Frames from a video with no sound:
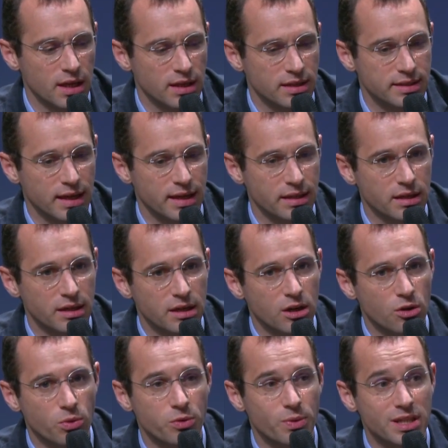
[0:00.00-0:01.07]
Then
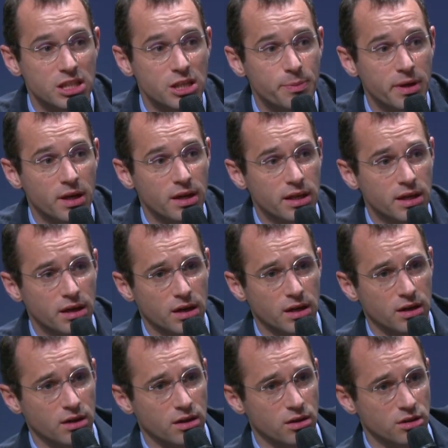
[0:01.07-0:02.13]
we will typically
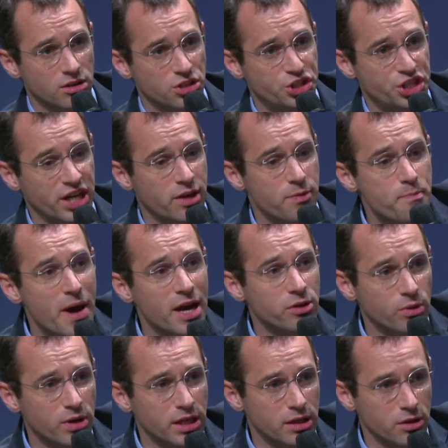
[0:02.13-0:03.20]
check
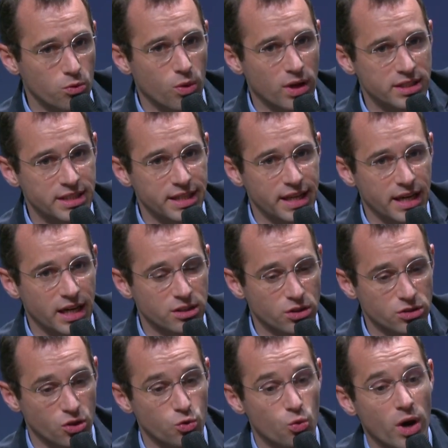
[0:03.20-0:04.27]
manually what the AI
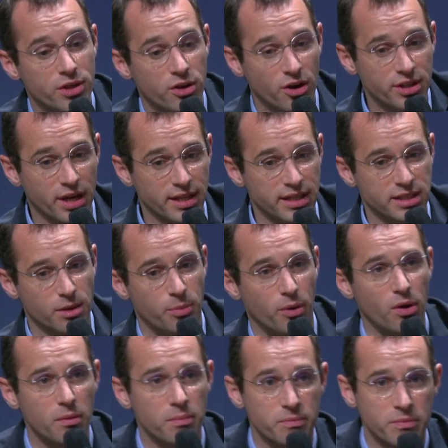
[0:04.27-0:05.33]
does on 100
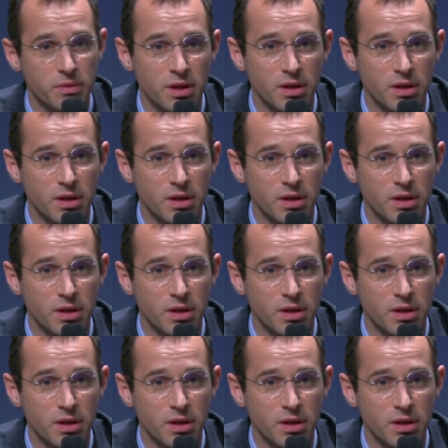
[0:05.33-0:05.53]
examples.